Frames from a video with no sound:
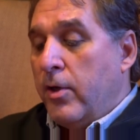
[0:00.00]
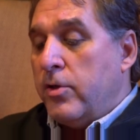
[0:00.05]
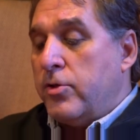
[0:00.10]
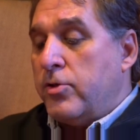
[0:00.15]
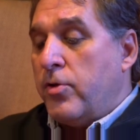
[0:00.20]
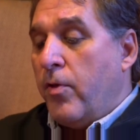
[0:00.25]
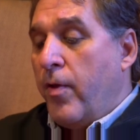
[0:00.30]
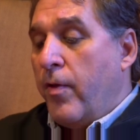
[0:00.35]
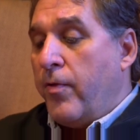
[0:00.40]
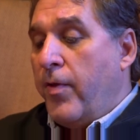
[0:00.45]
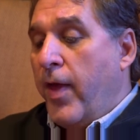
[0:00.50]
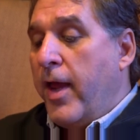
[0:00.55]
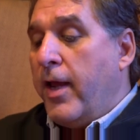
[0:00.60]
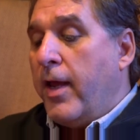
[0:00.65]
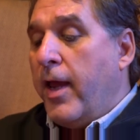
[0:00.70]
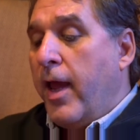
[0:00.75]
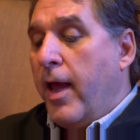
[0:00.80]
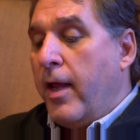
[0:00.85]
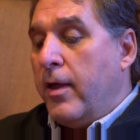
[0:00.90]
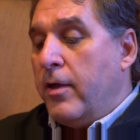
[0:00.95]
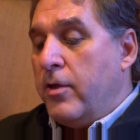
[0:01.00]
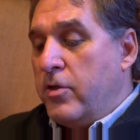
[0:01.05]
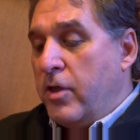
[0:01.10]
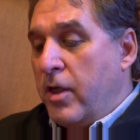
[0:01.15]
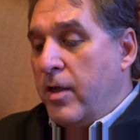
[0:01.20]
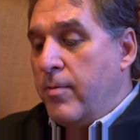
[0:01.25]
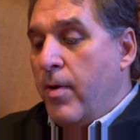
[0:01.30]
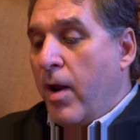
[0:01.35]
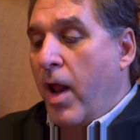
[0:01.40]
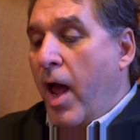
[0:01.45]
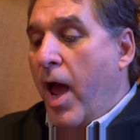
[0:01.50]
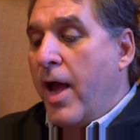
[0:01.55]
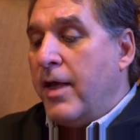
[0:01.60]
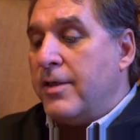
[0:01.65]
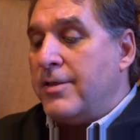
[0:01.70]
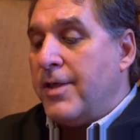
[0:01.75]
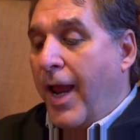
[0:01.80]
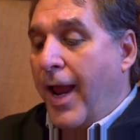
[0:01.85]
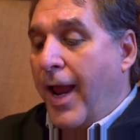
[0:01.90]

so that they can demonize